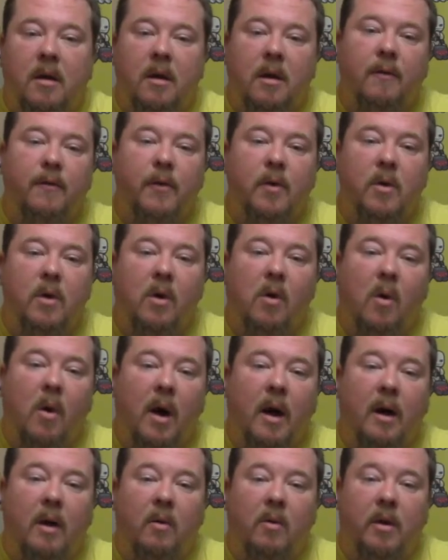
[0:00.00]
If you
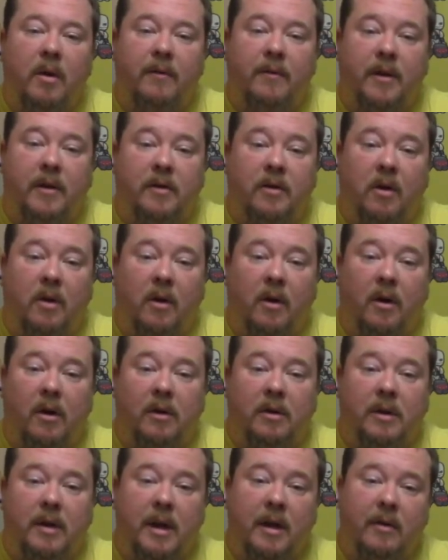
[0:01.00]
acquire one of these
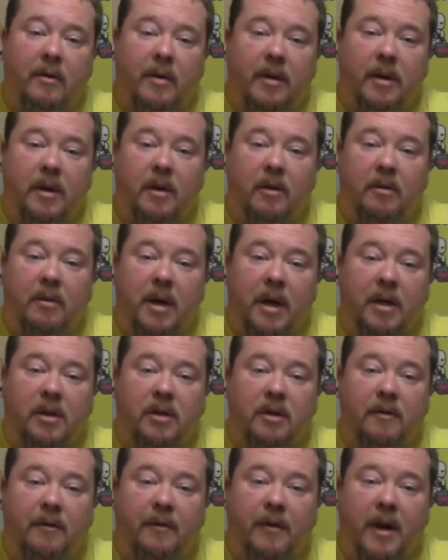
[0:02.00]
cards, either in the
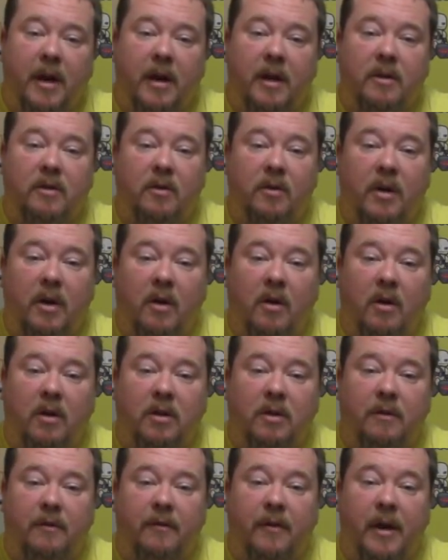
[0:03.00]
donation phase or the
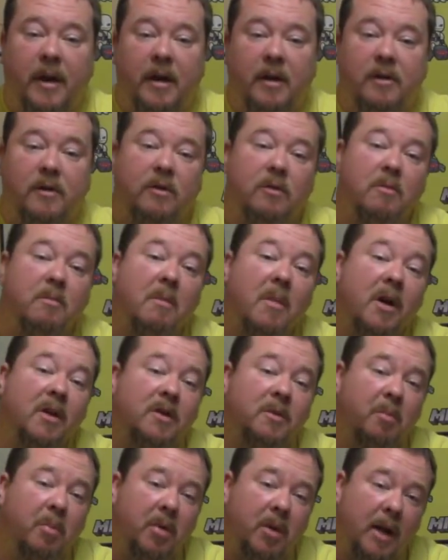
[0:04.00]
auction phase, you
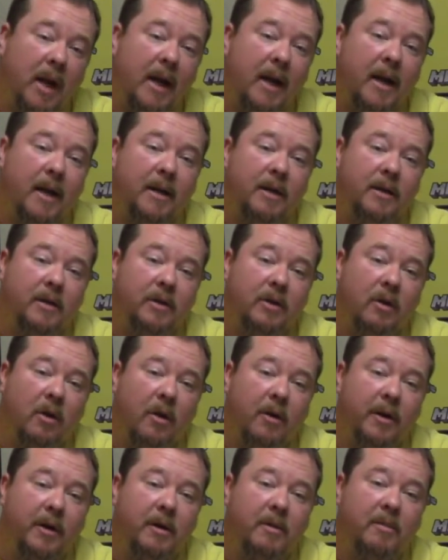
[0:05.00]
must play and
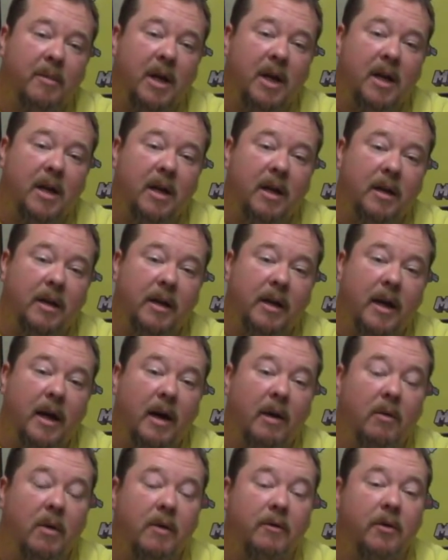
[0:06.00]
discard it immediately.
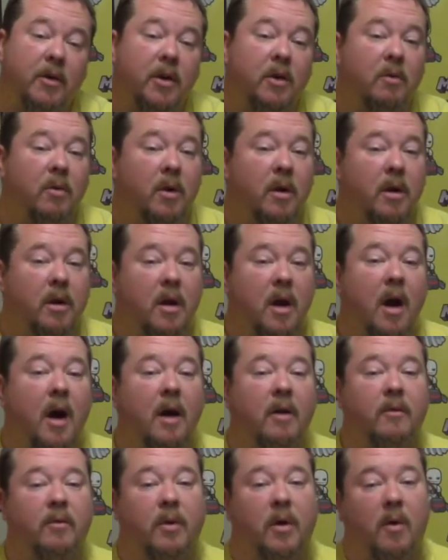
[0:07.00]
However, you are
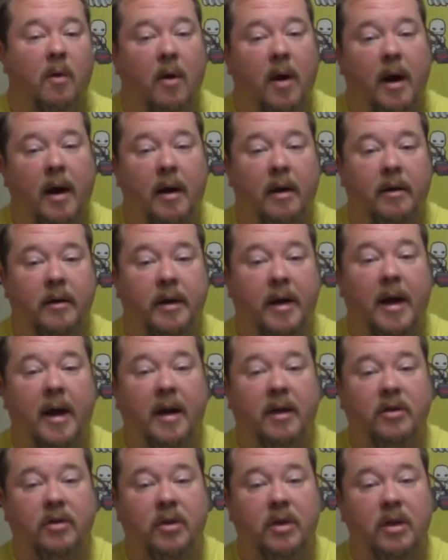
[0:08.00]
not required to
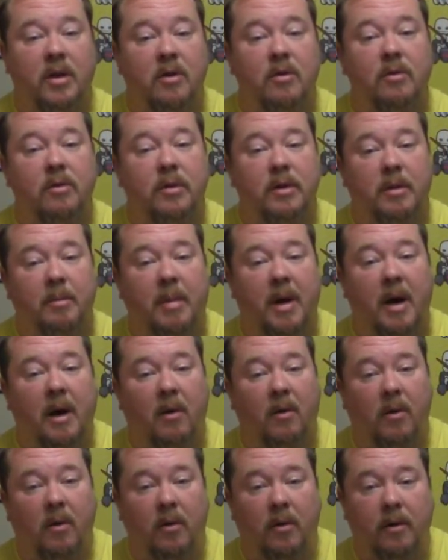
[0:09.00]
actually use the
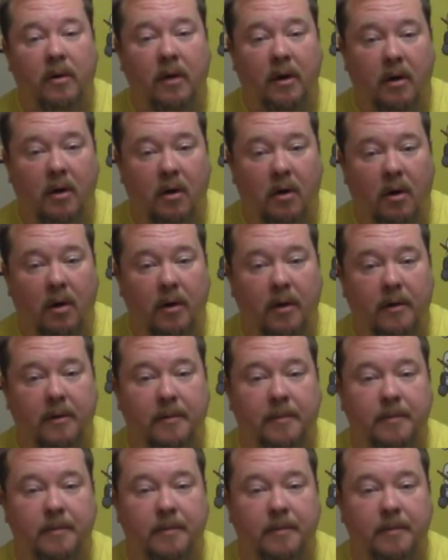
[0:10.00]
power on the card.